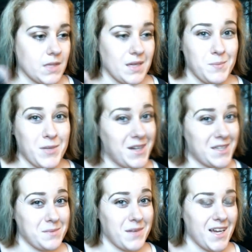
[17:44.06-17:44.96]
put on a
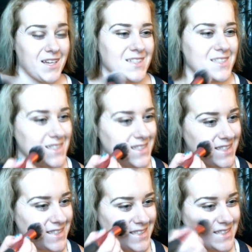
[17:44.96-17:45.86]
smile,
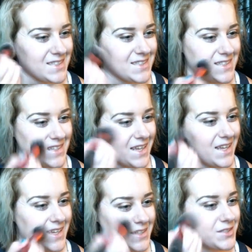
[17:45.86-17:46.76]

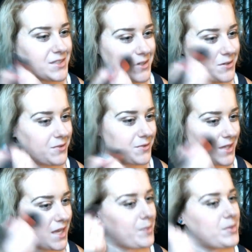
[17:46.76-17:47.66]
and just go over
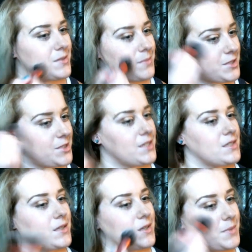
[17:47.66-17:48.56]
the apples of my cheeks
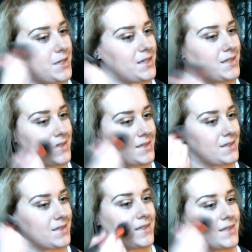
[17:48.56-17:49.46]
a little bit,
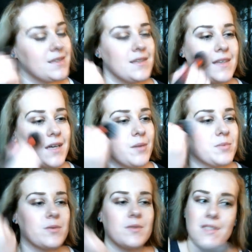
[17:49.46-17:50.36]
up
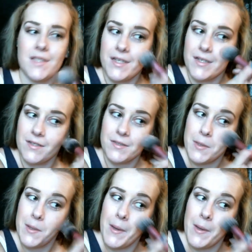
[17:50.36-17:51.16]
towards the ears,